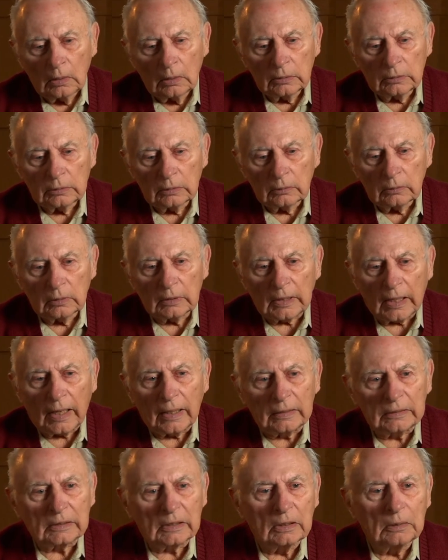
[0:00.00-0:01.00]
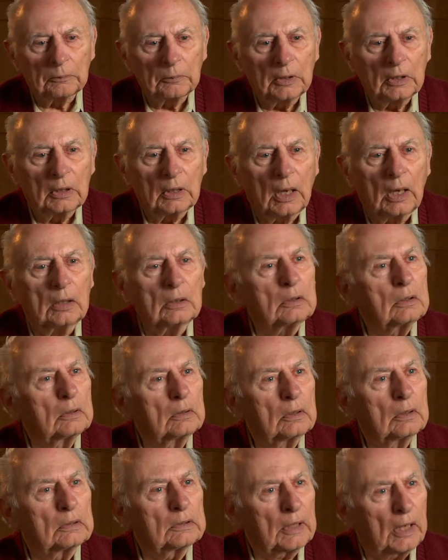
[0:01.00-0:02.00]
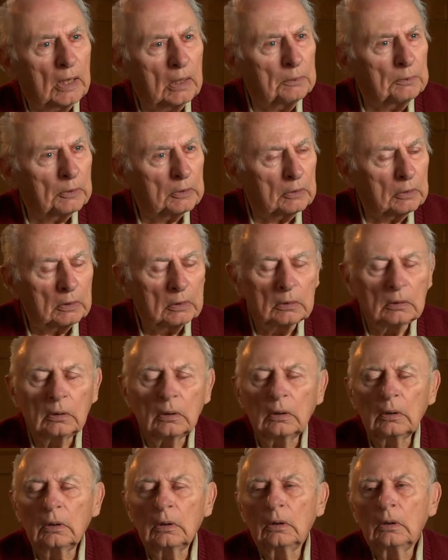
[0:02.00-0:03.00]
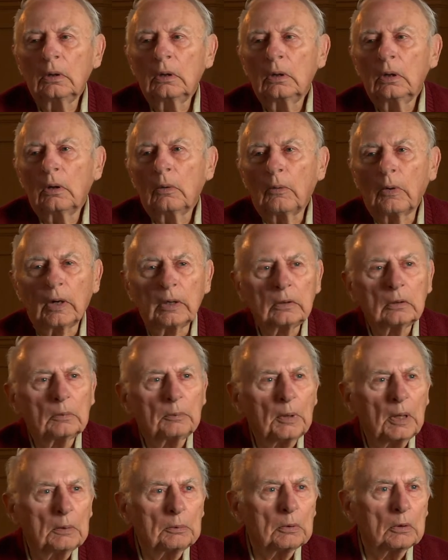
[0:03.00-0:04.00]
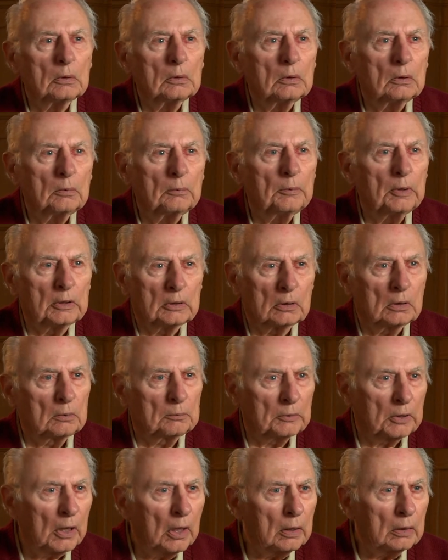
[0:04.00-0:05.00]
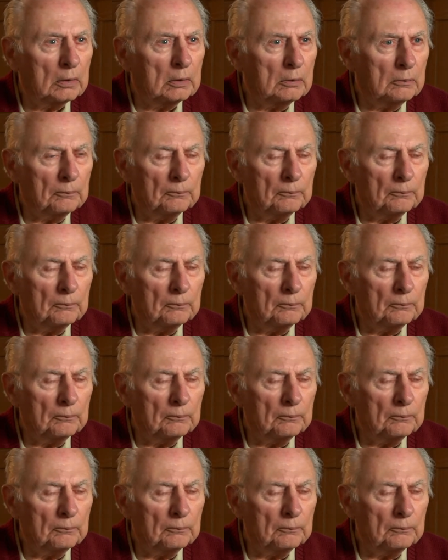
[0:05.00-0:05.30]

she was asking me, how could this happen, and why do people become gay?